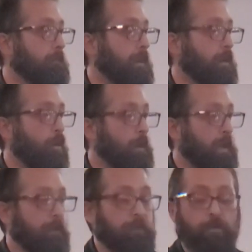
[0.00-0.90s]
And all we
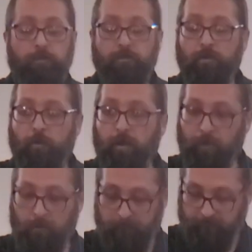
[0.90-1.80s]
have to do is show
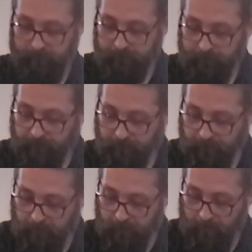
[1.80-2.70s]
up.
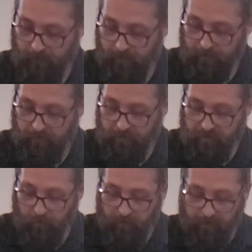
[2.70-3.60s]
So
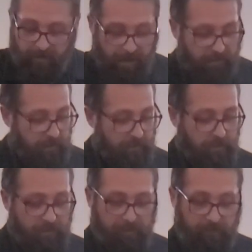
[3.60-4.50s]
this morning, I'd ask you
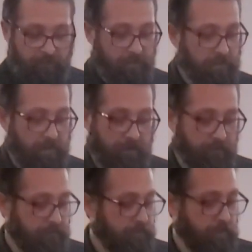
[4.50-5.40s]
just just
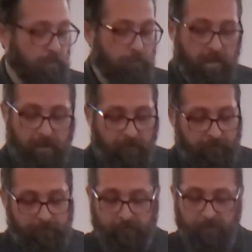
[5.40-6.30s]
take you know a minute,
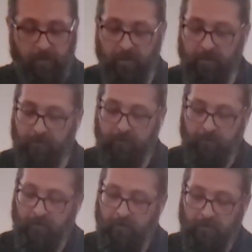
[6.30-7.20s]
uh,
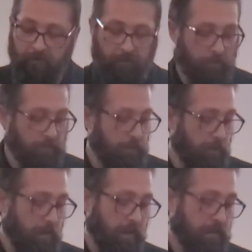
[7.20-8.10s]
close your
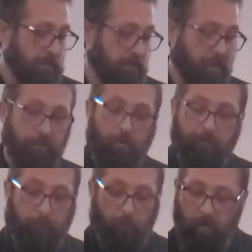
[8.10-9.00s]
eyes again, go
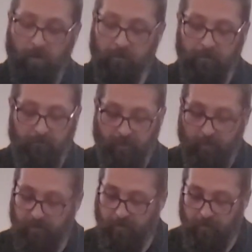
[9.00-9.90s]
for a walk,
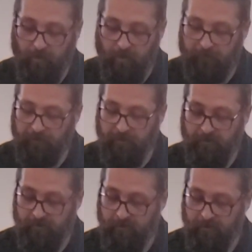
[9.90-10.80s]
grab a cup of coffee.
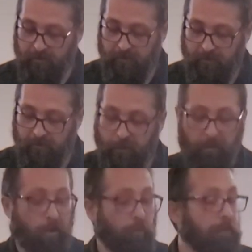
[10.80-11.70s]
You know,
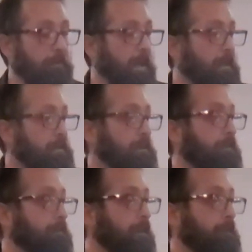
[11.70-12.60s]
I'll even ask
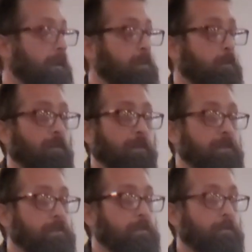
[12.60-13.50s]
if anybody
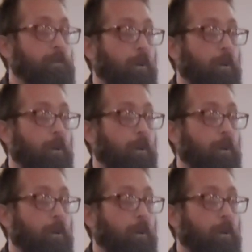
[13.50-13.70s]
wants to.